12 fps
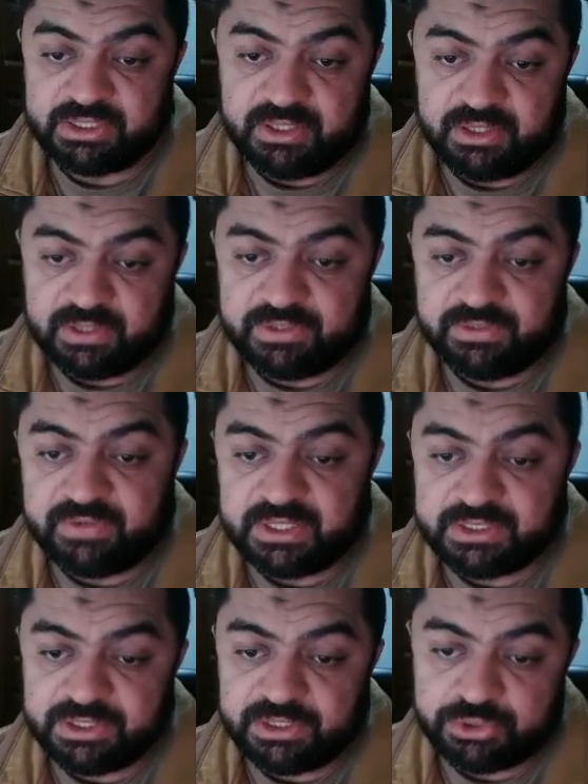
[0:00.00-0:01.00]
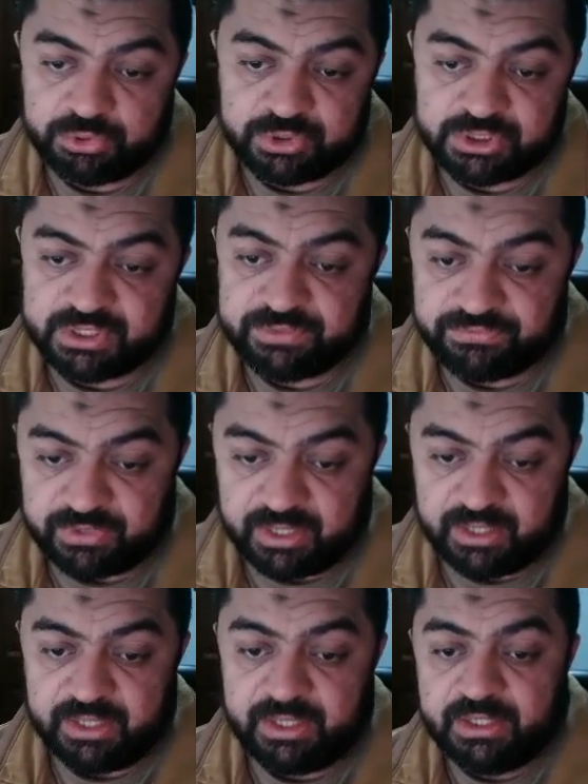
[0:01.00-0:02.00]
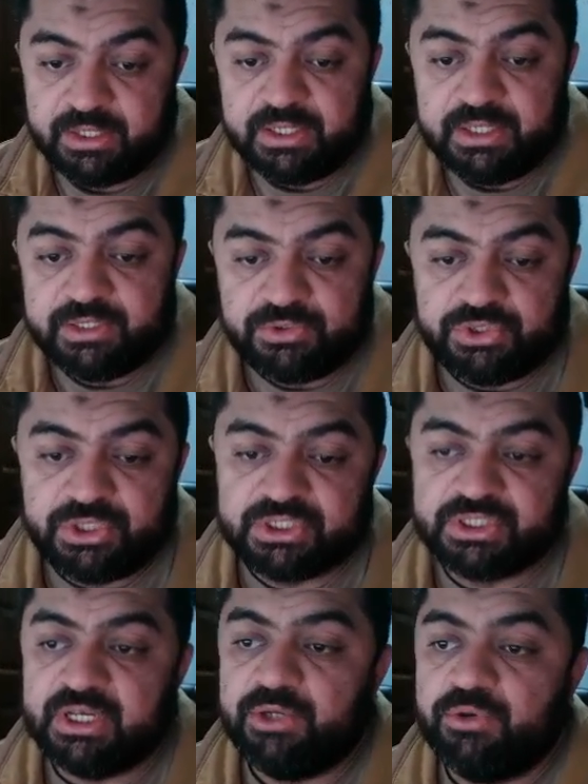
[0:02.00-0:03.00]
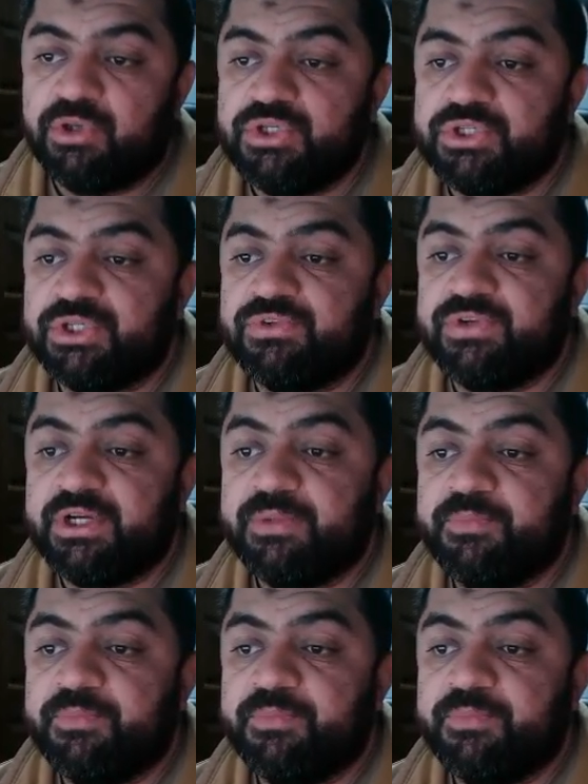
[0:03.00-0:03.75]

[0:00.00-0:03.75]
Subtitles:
Otherwise, it should say fail. So just click on generate.